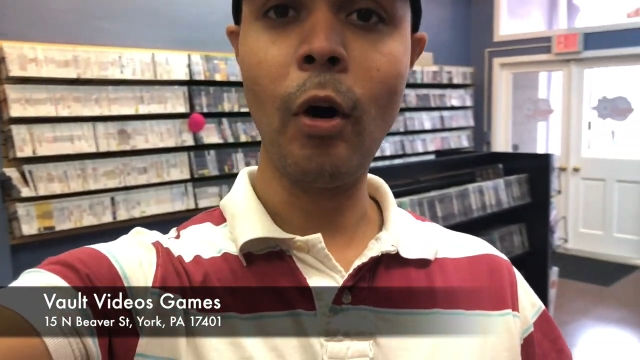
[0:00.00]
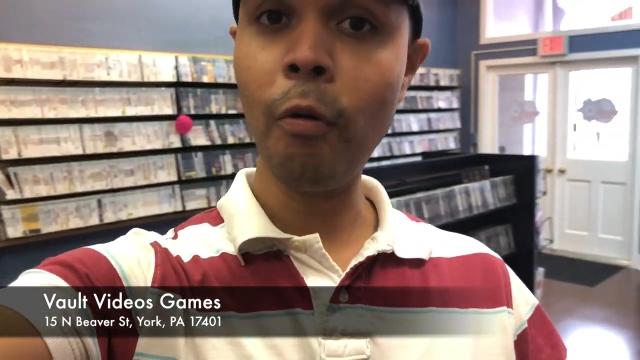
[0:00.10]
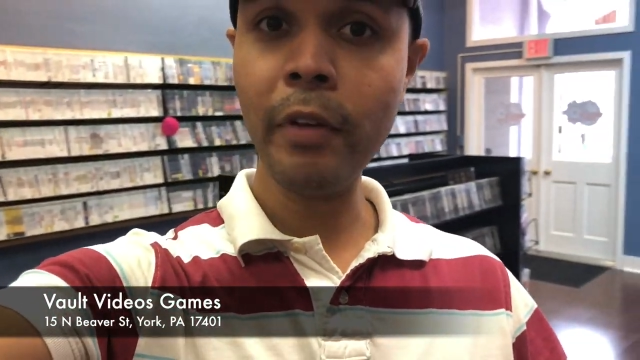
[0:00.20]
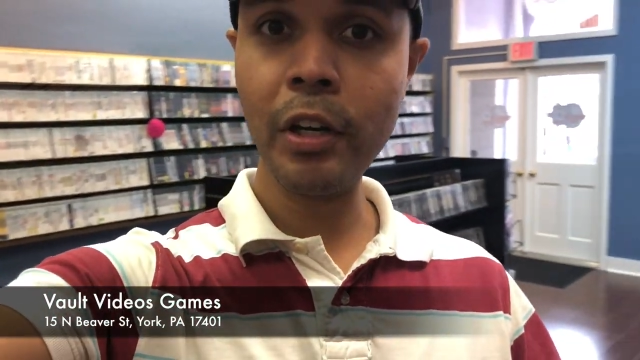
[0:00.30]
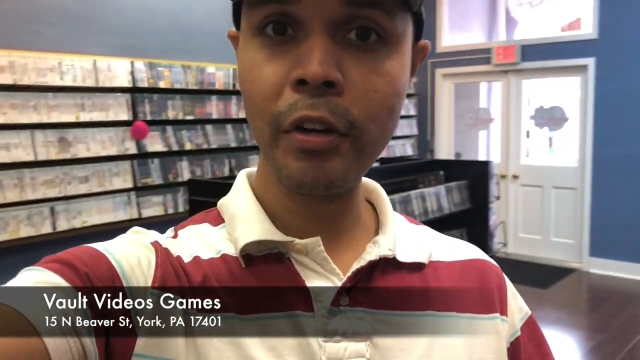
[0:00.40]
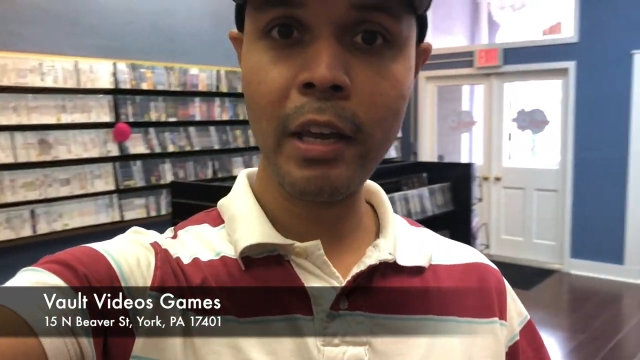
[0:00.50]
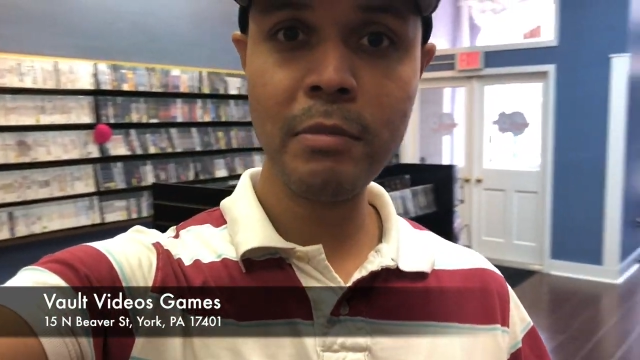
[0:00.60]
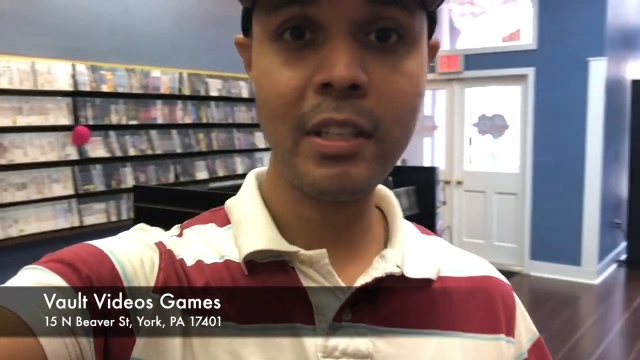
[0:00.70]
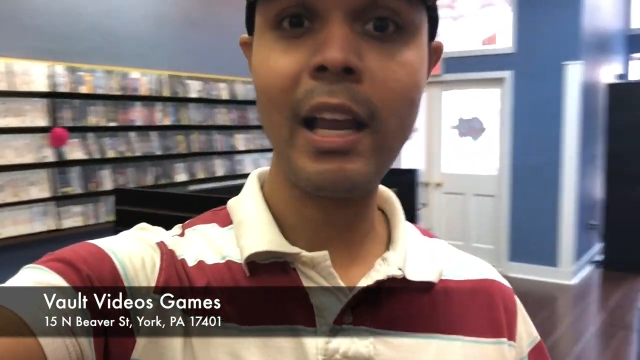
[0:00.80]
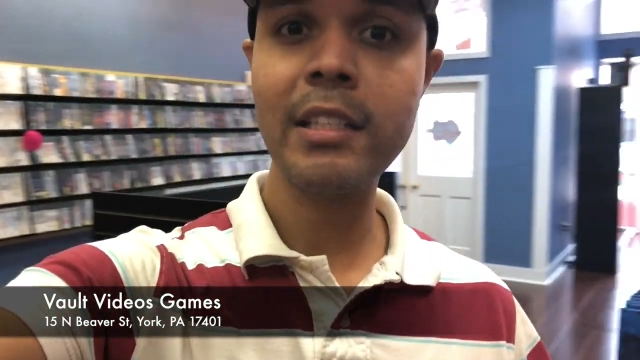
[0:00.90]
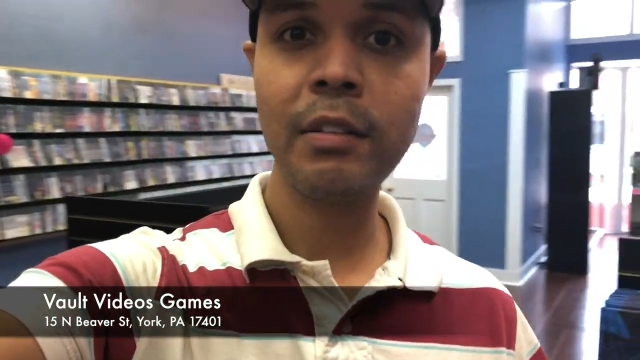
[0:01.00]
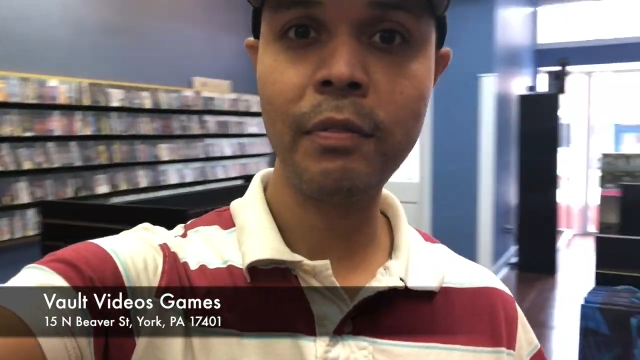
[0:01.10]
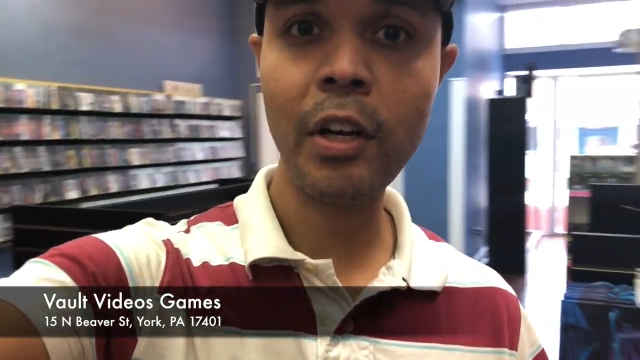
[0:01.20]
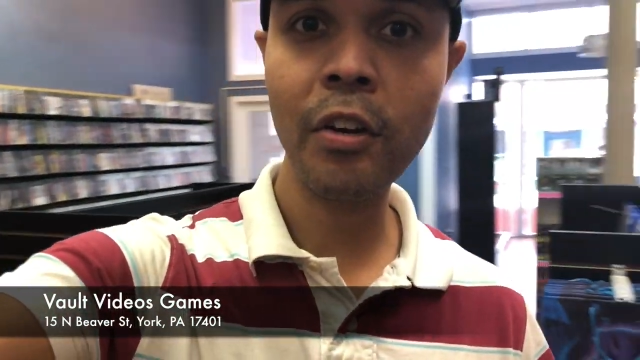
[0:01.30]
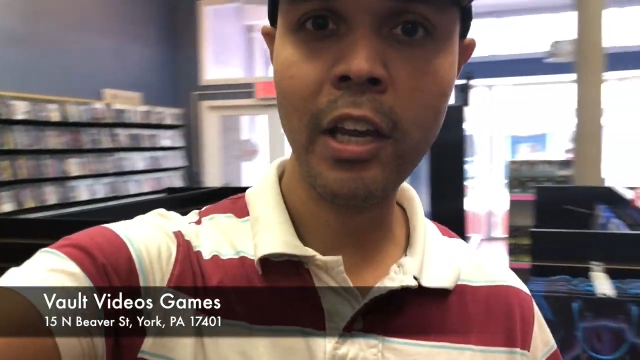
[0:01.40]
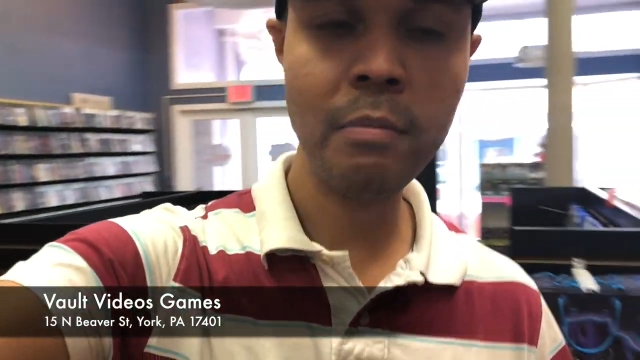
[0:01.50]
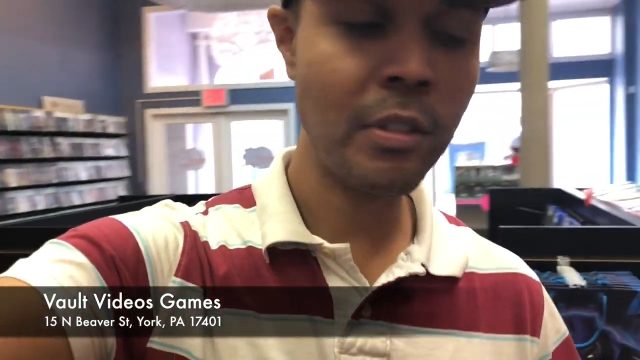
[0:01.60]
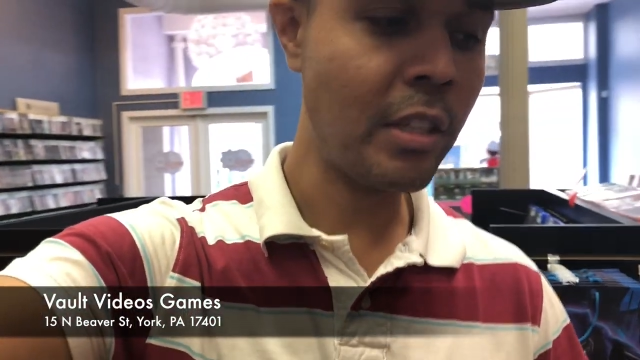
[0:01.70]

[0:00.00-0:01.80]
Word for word: old video games, classic video games.